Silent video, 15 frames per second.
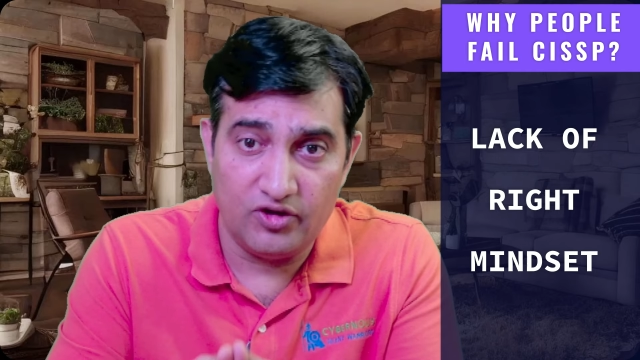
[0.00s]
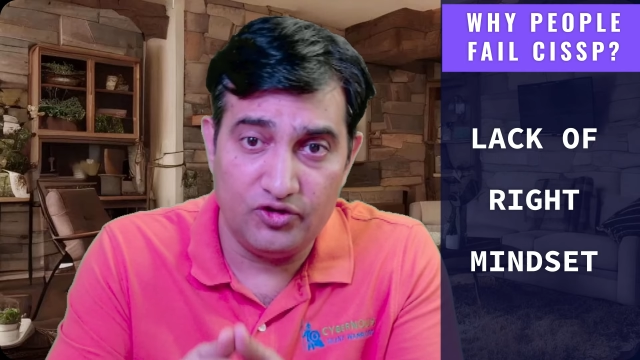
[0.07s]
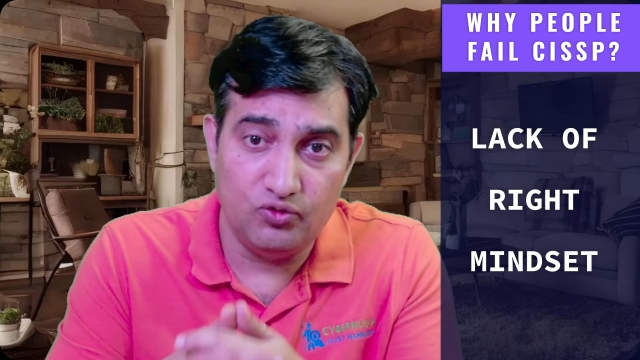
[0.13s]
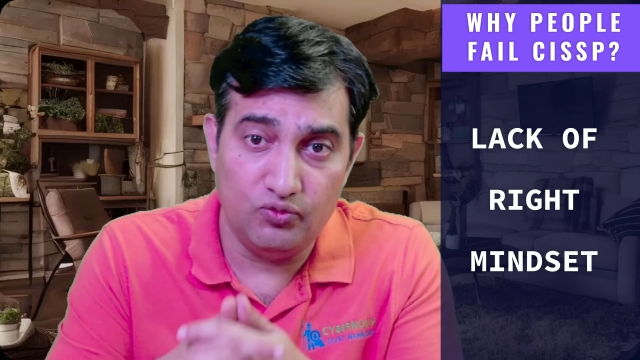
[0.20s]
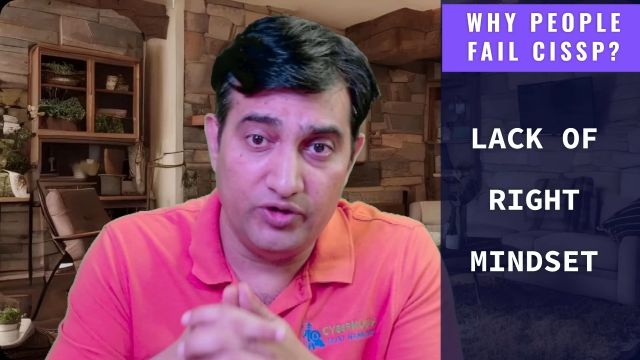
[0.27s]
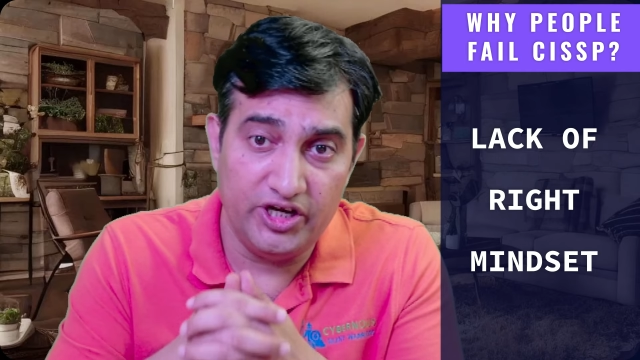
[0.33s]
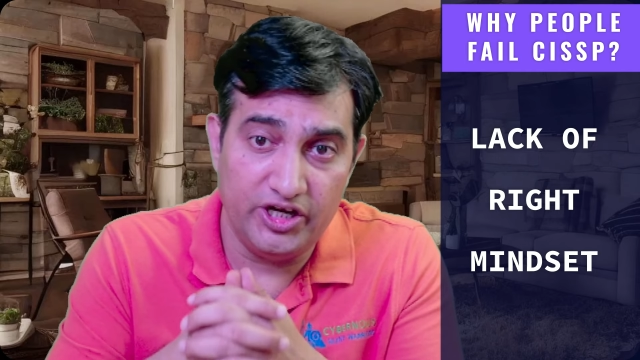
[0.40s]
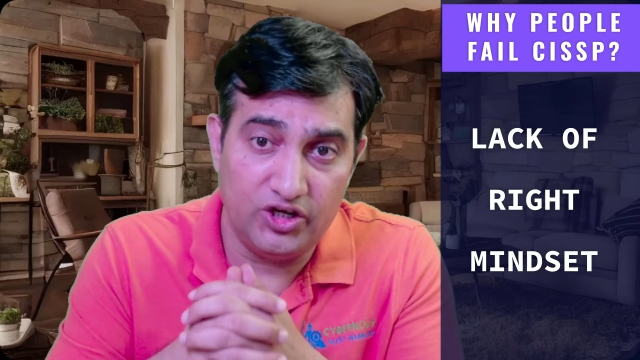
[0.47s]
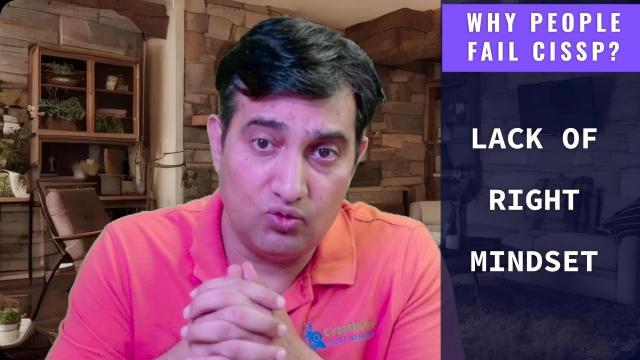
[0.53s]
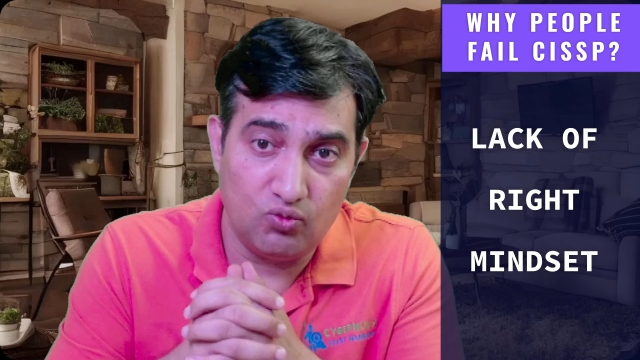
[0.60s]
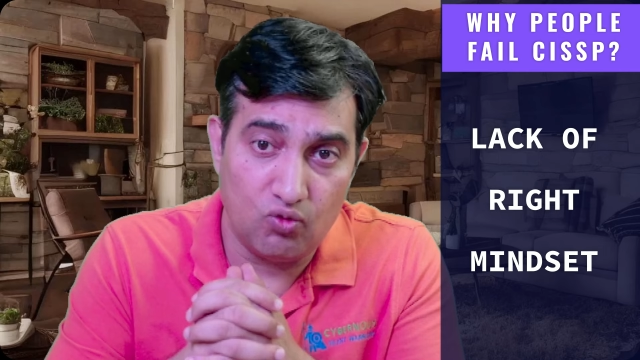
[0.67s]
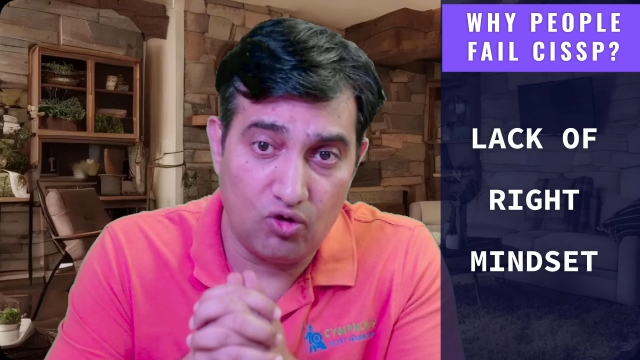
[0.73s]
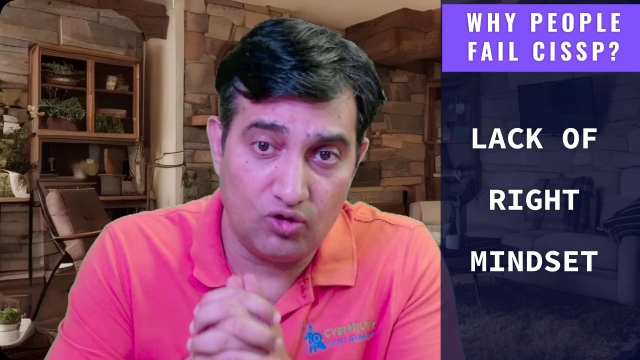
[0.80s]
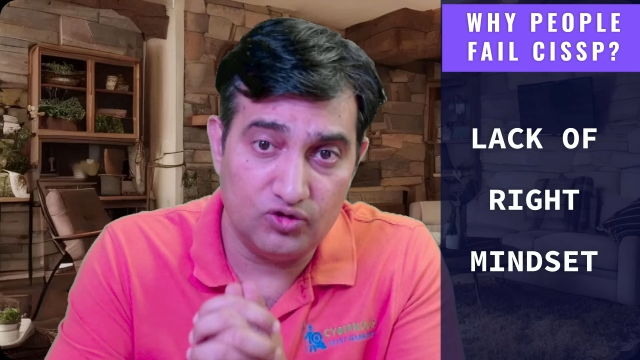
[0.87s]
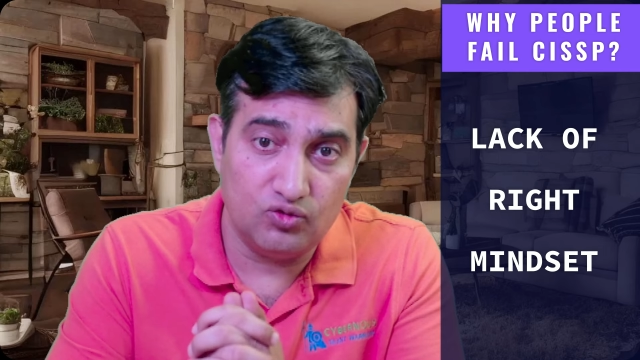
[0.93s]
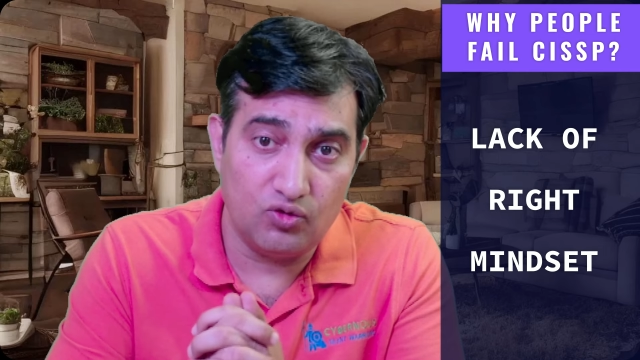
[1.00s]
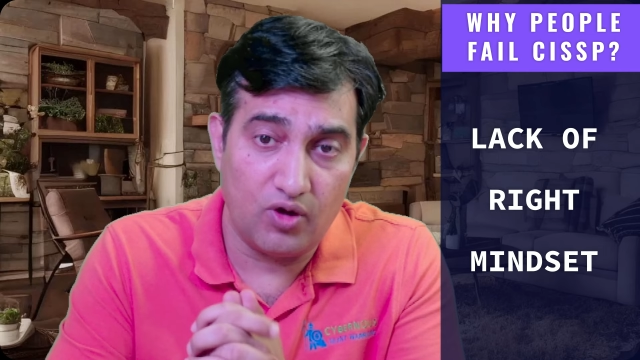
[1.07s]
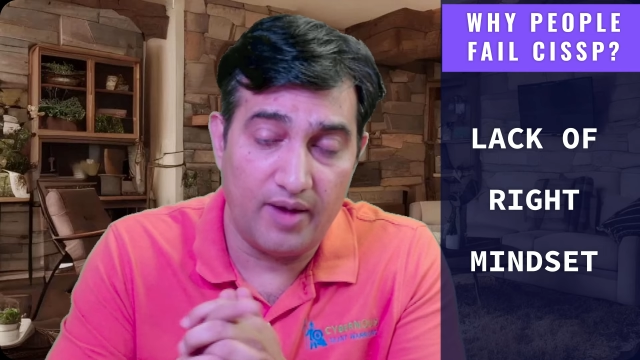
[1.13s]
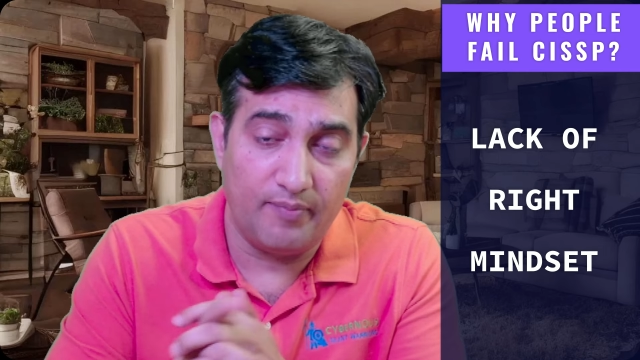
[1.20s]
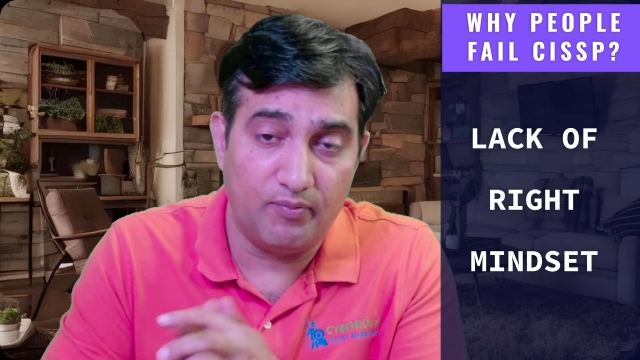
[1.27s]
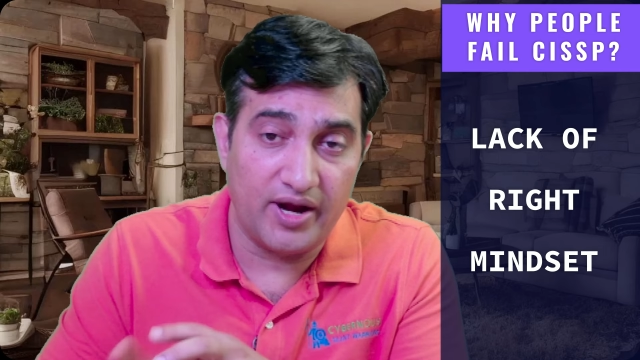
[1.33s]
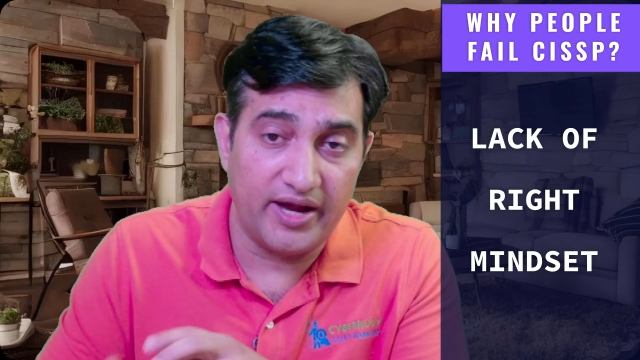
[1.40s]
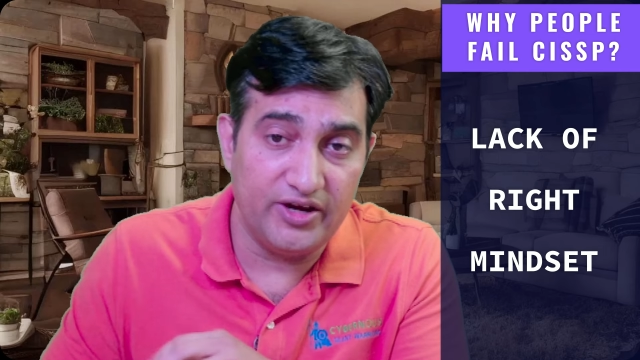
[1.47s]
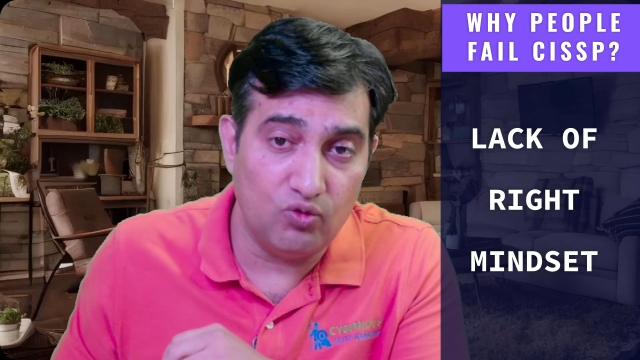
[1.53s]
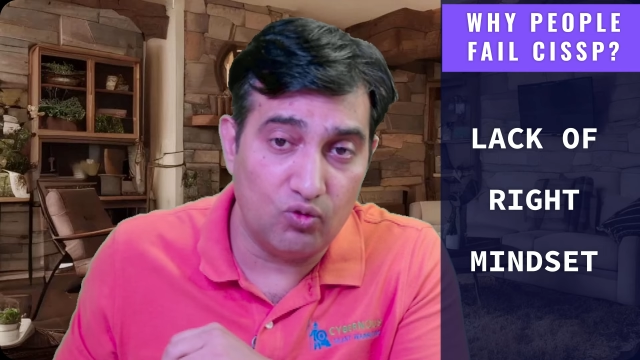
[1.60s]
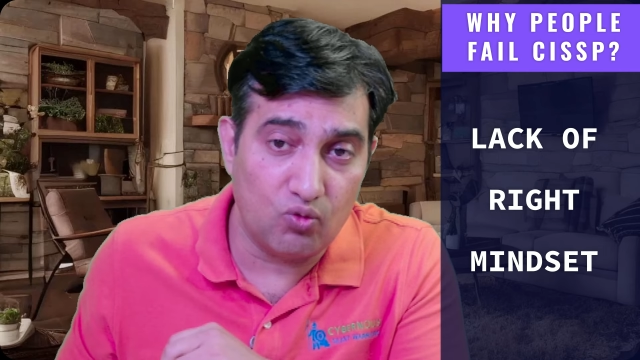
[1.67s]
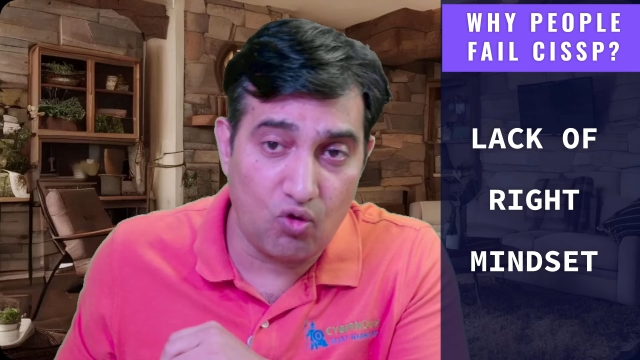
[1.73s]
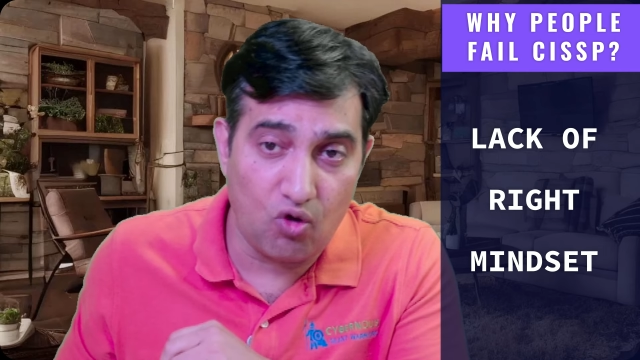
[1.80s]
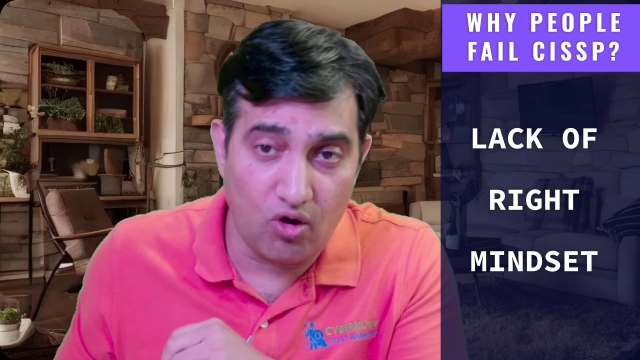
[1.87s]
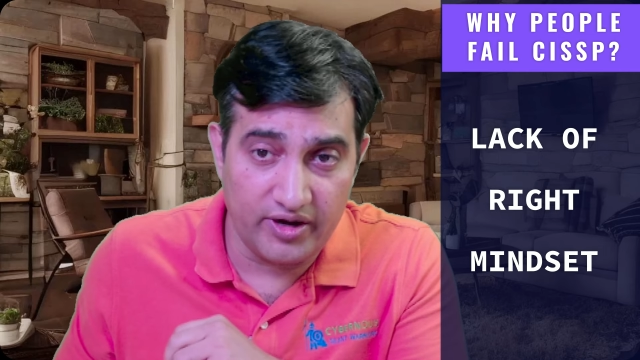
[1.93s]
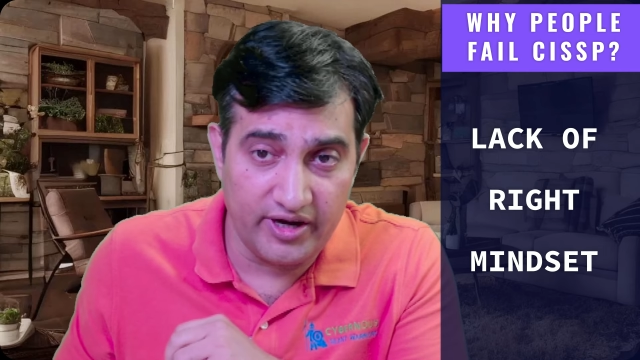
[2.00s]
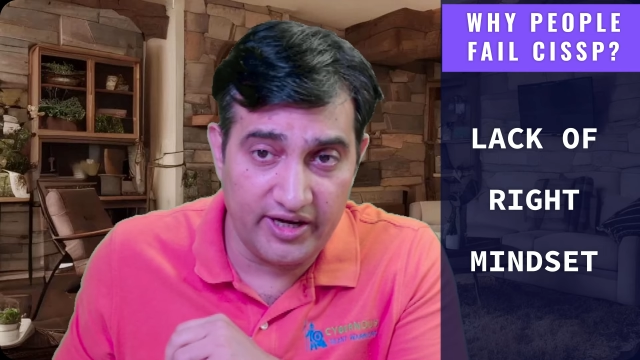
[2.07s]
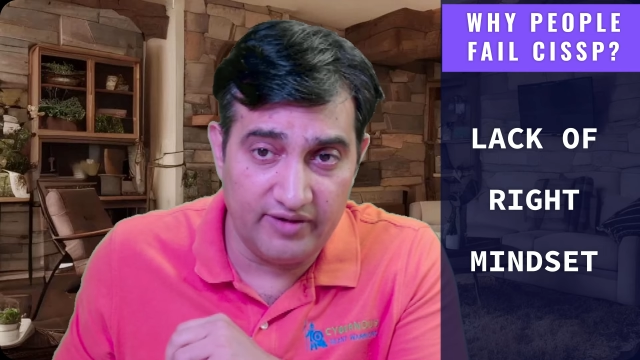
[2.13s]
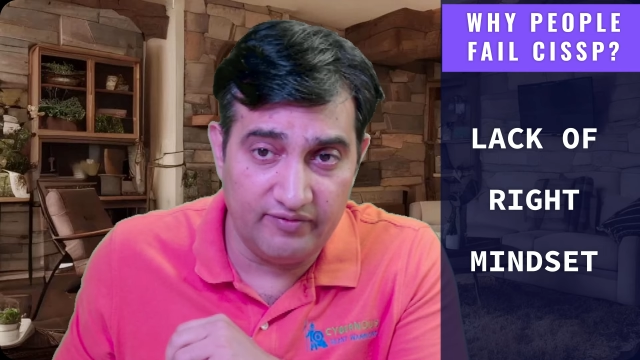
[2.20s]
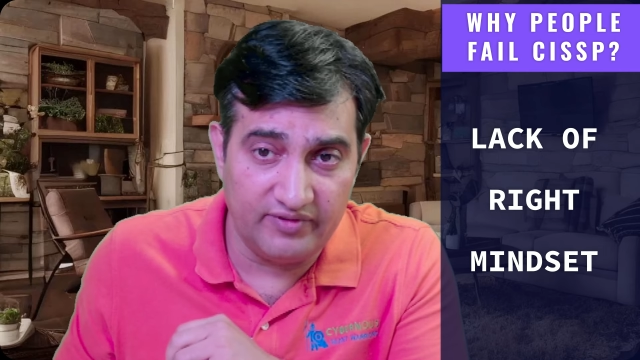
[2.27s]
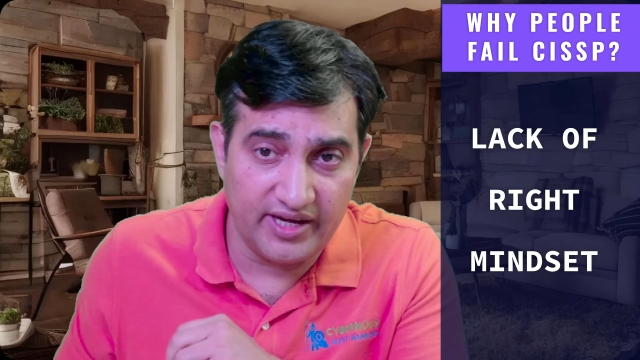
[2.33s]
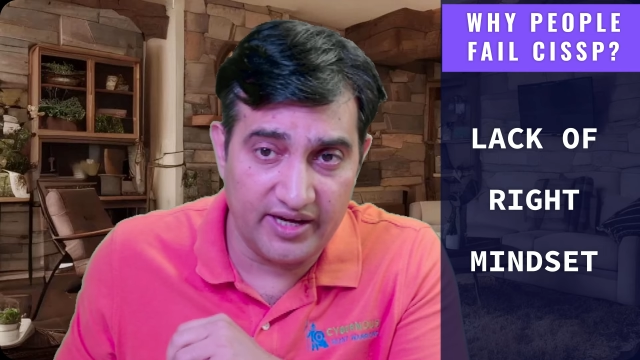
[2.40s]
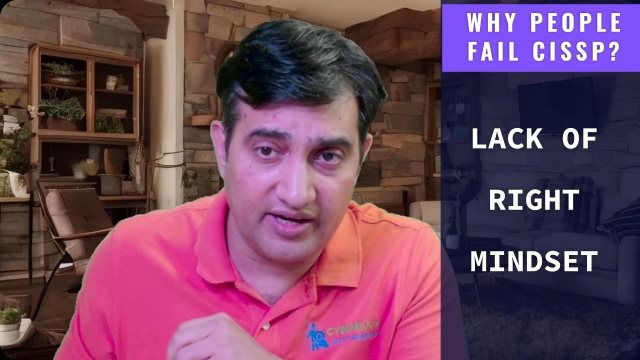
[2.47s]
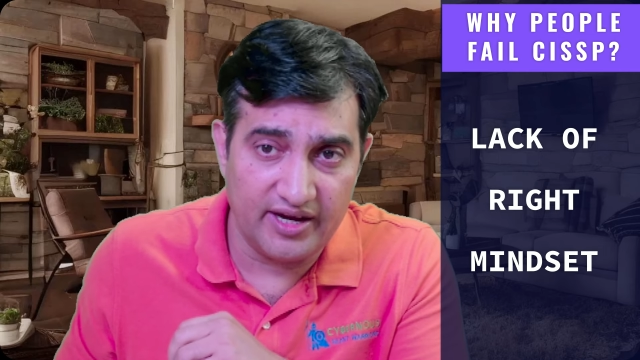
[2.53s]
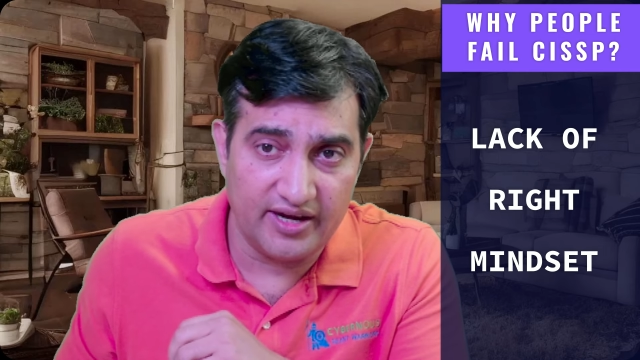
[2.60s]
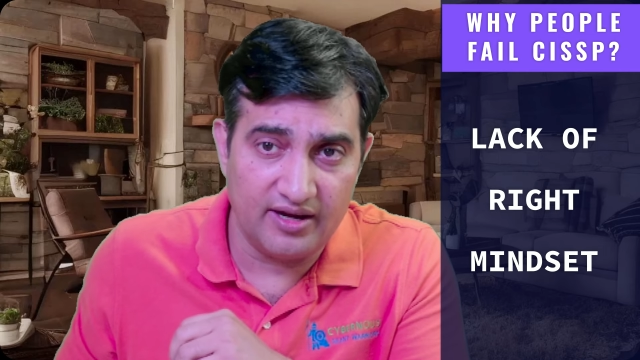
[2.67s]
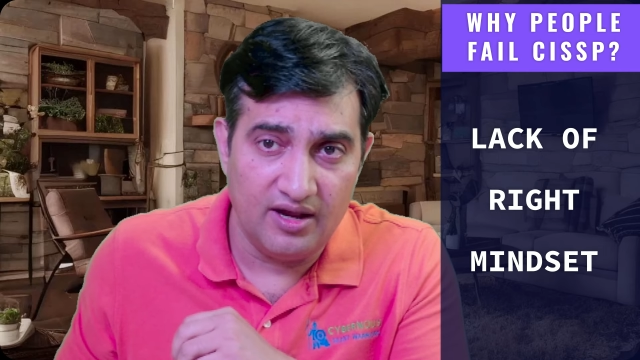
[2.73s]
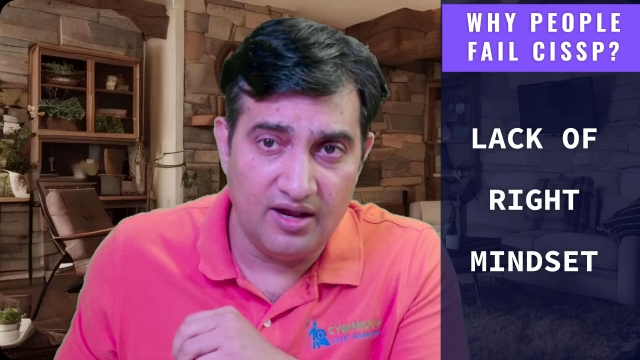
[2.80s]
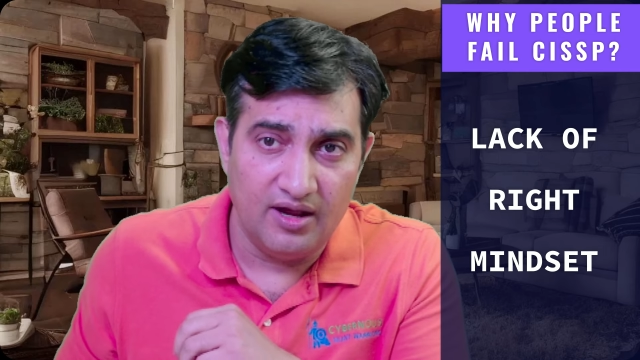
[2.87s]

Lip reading: you need to also apply your cognitive thinking,